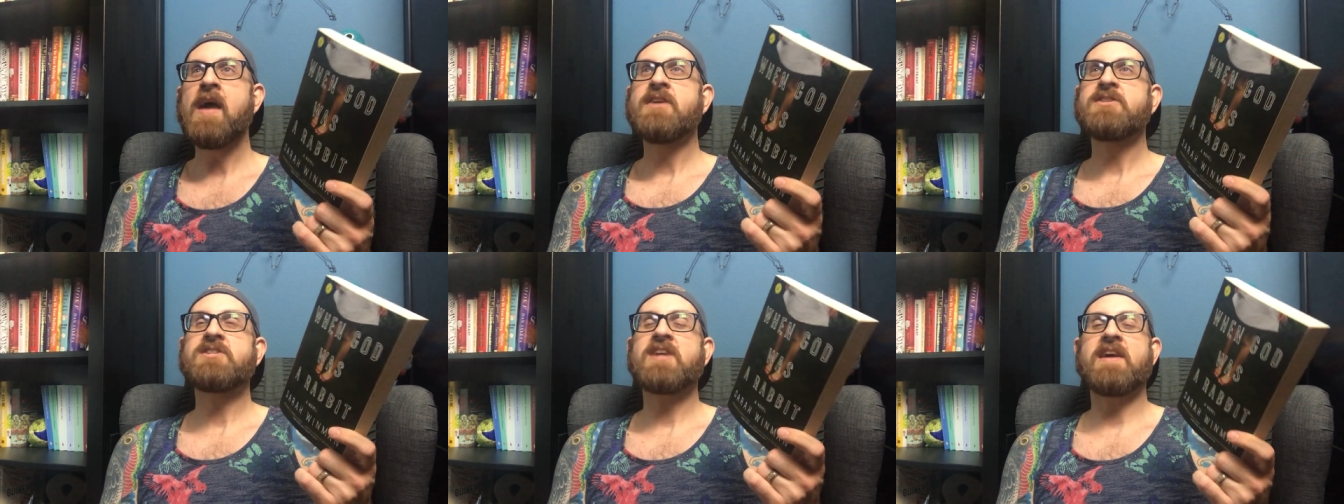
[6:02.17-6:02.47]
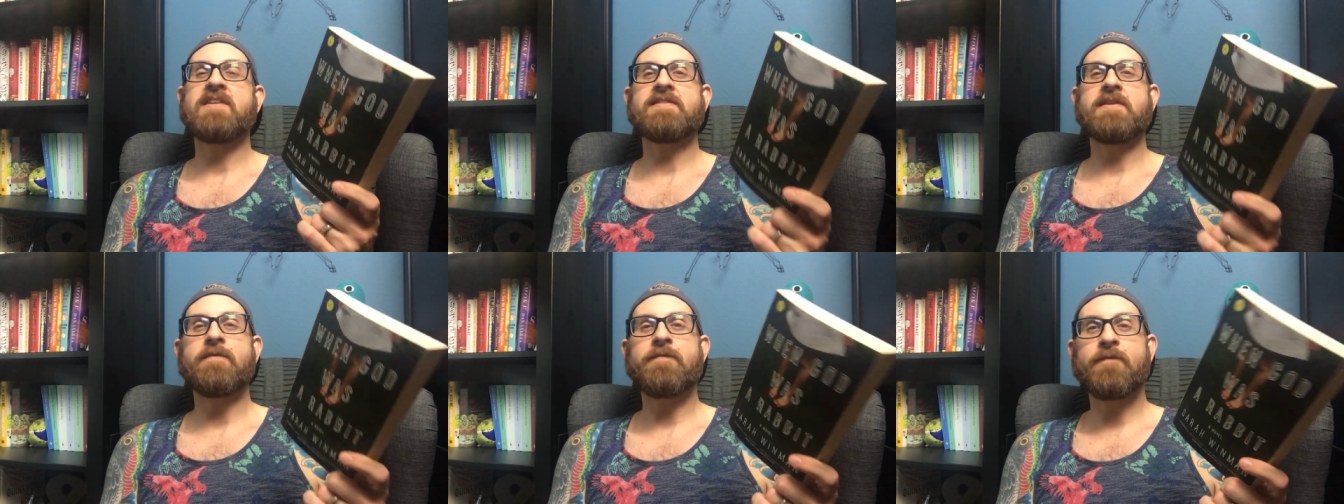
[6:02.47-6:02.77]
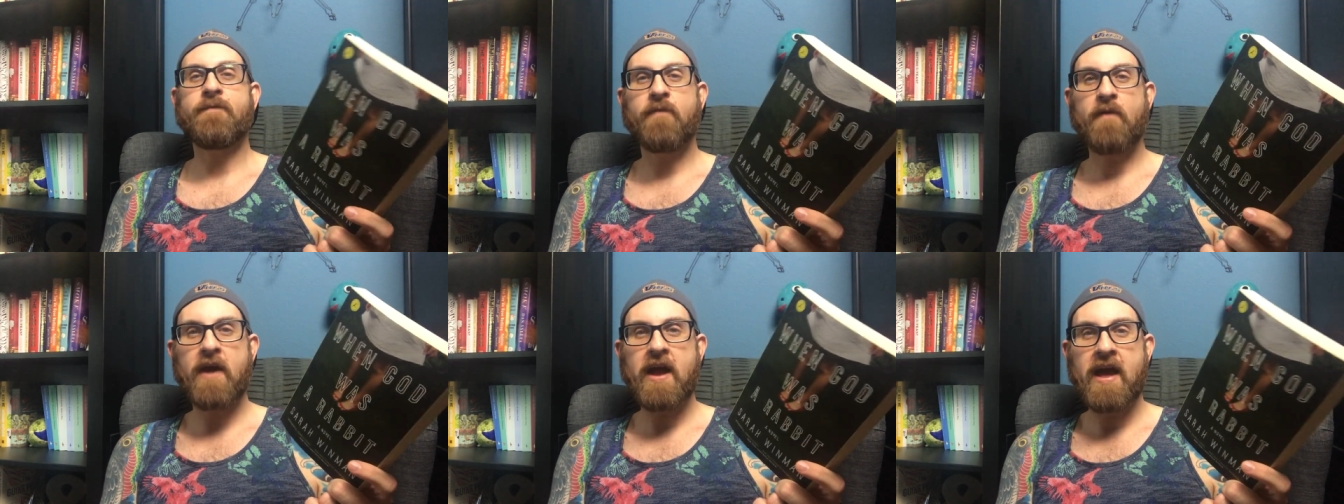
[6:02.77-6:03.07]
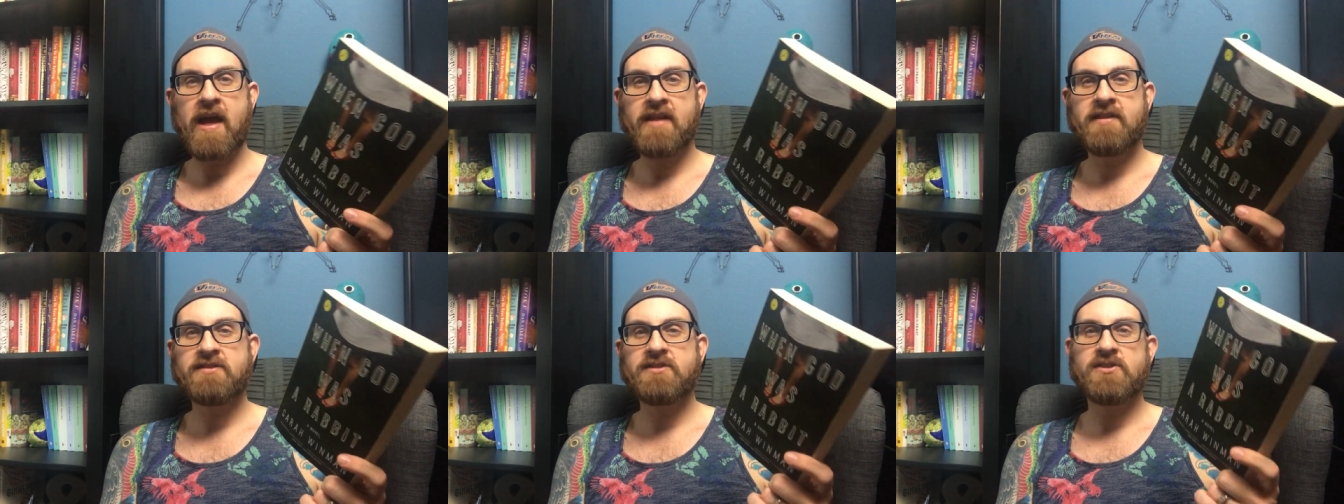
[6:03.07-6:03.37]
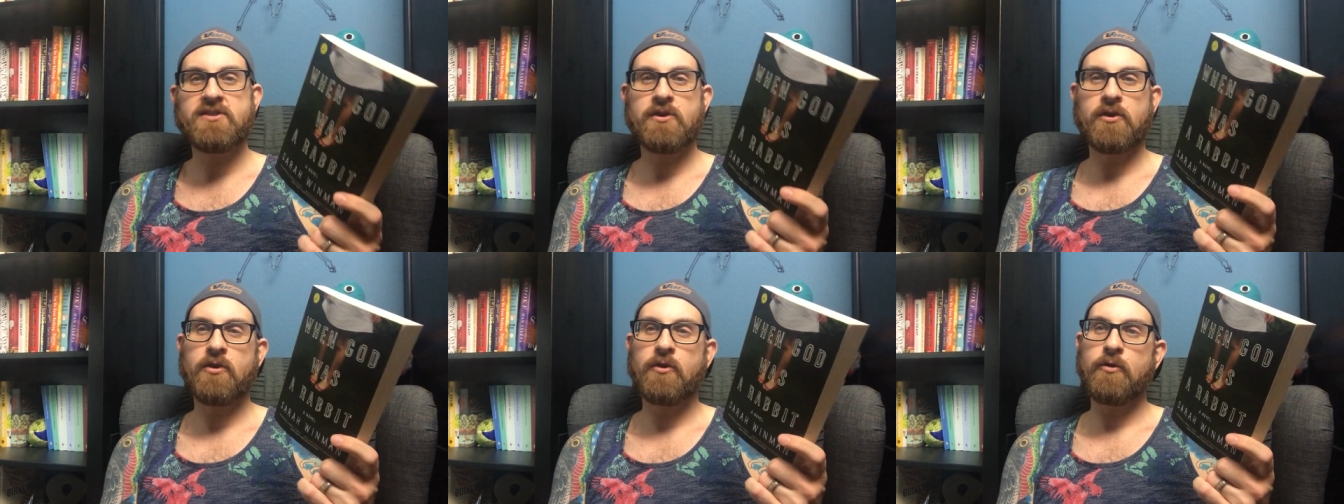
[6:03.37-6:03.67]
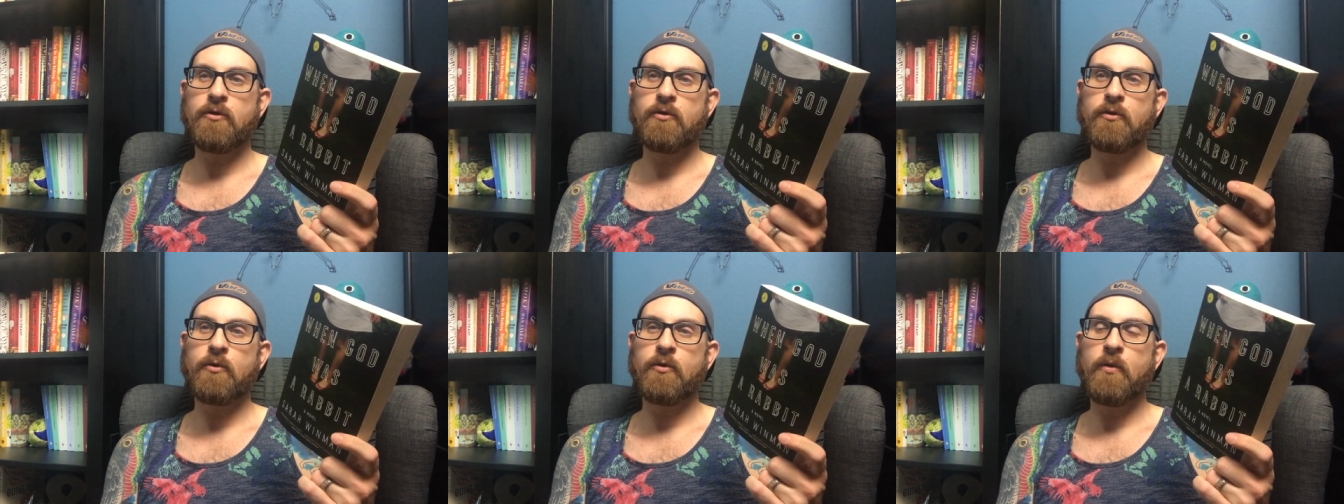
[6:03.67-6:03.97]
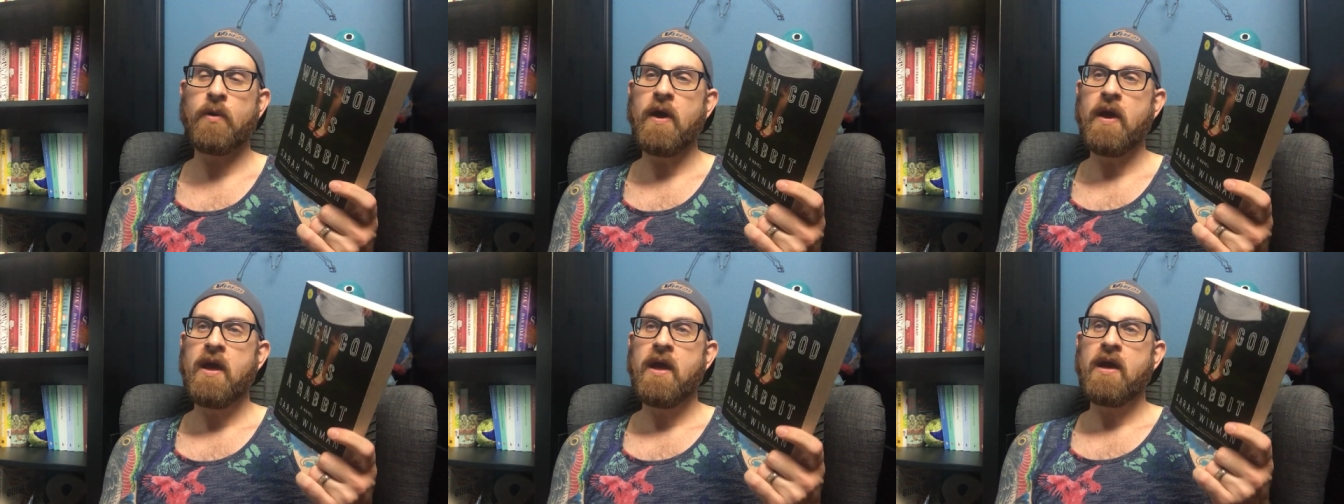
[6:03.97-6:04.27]
She has a friend
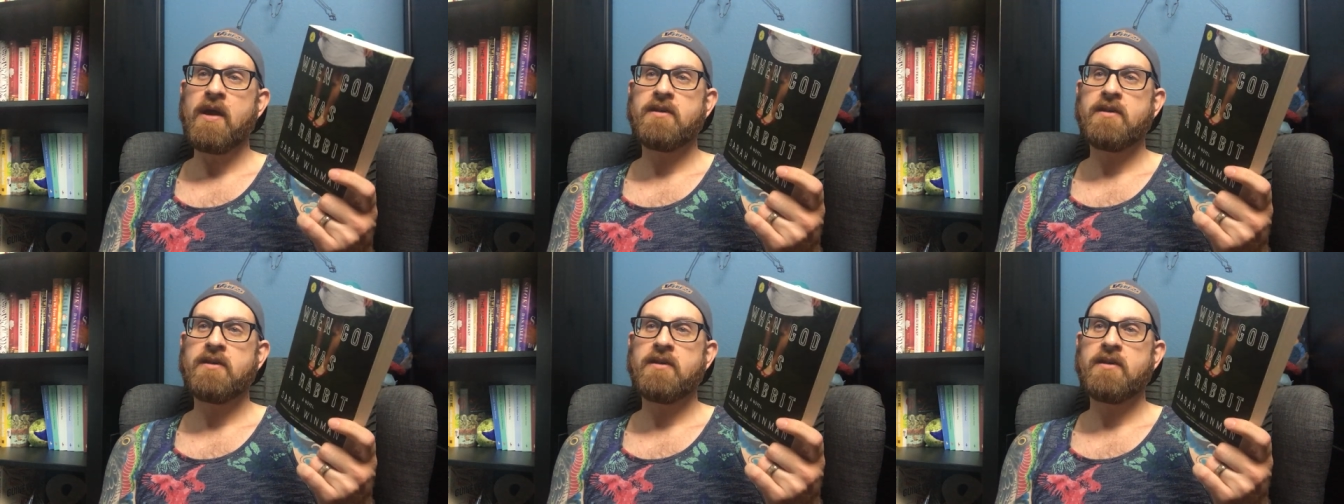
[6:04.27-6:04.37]
who